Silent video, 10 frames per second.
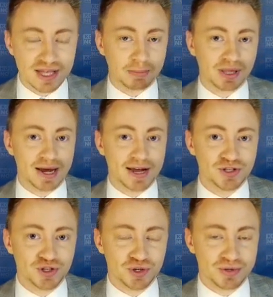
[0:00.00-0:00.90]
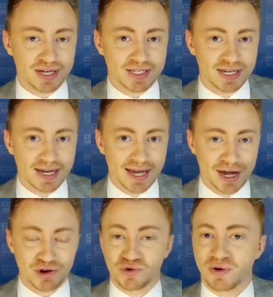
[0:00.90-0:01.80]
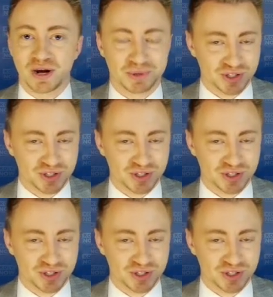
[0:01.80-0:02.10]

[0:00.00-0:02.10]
that play into this incredible